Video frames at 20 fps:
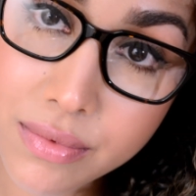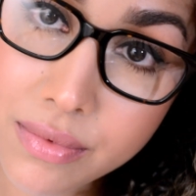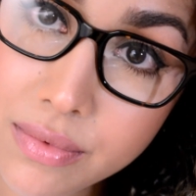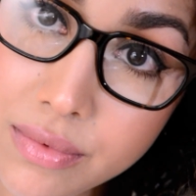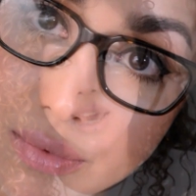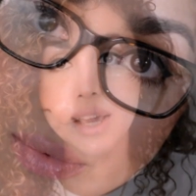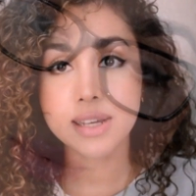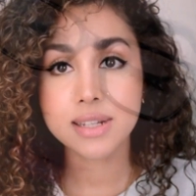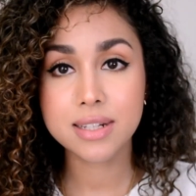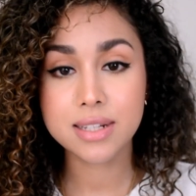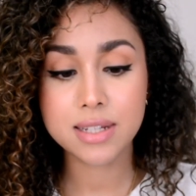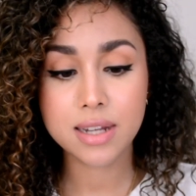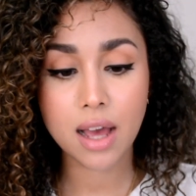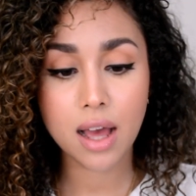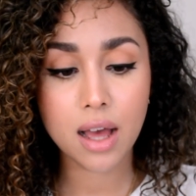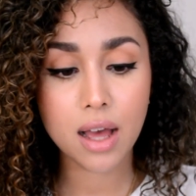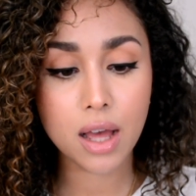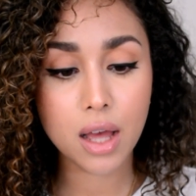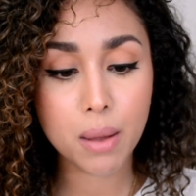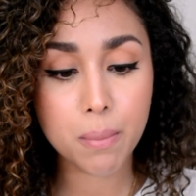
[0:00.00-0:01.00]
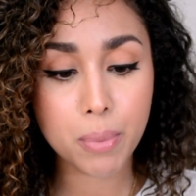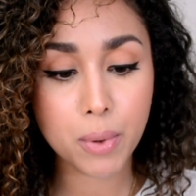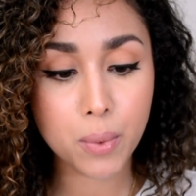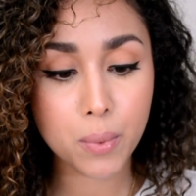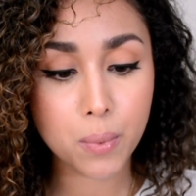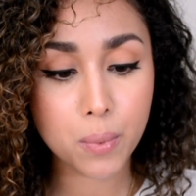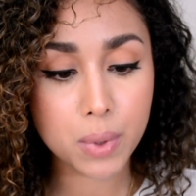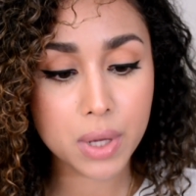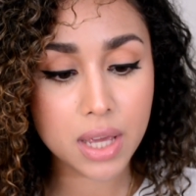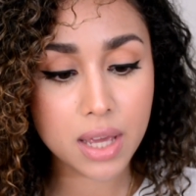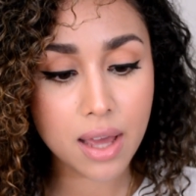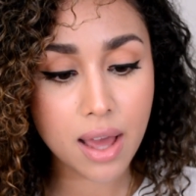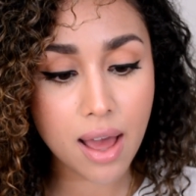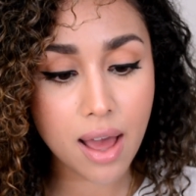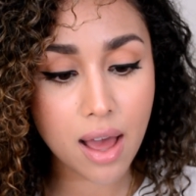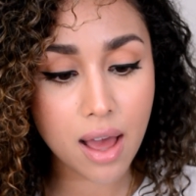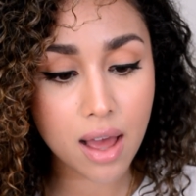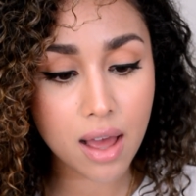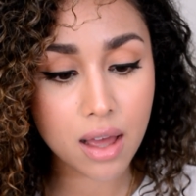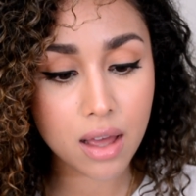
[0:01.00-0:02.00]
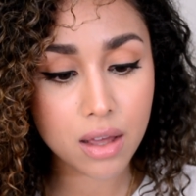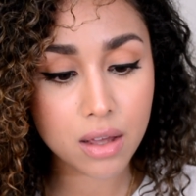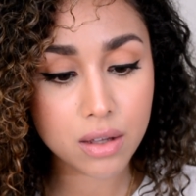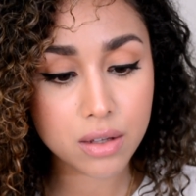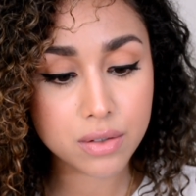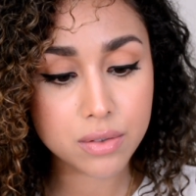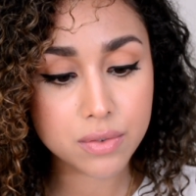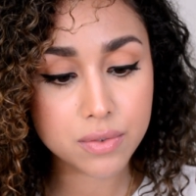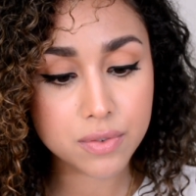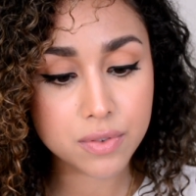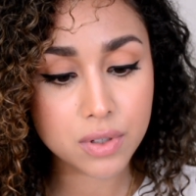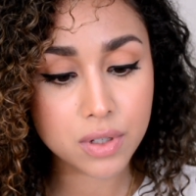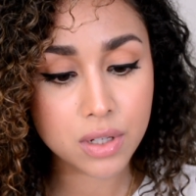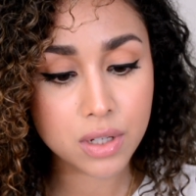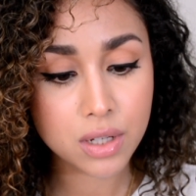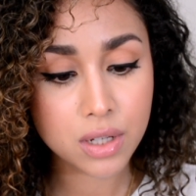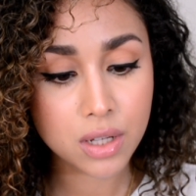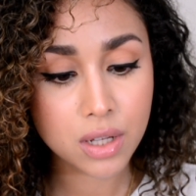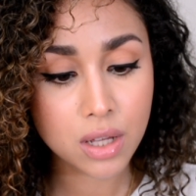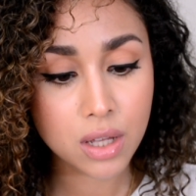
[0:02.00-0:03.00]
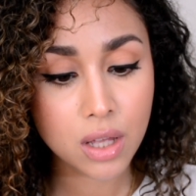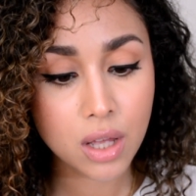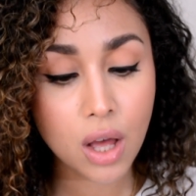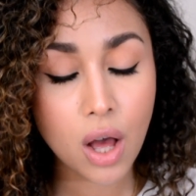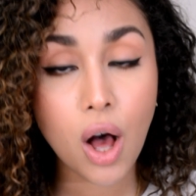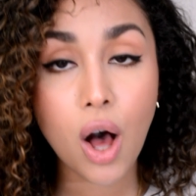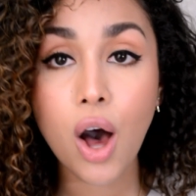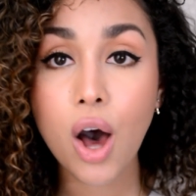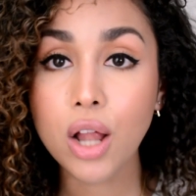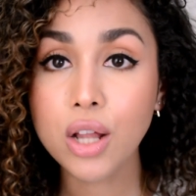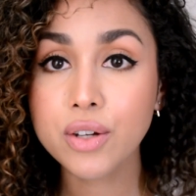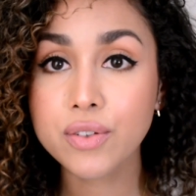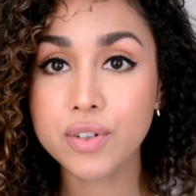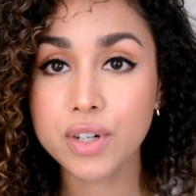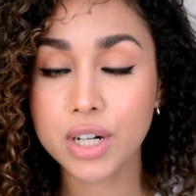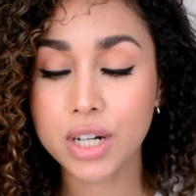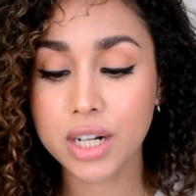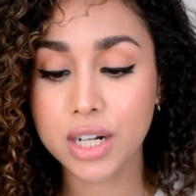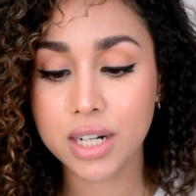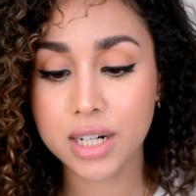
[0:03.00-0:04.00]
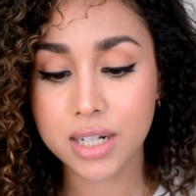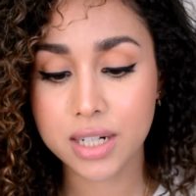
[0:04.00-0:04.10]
Next up we have Oliver.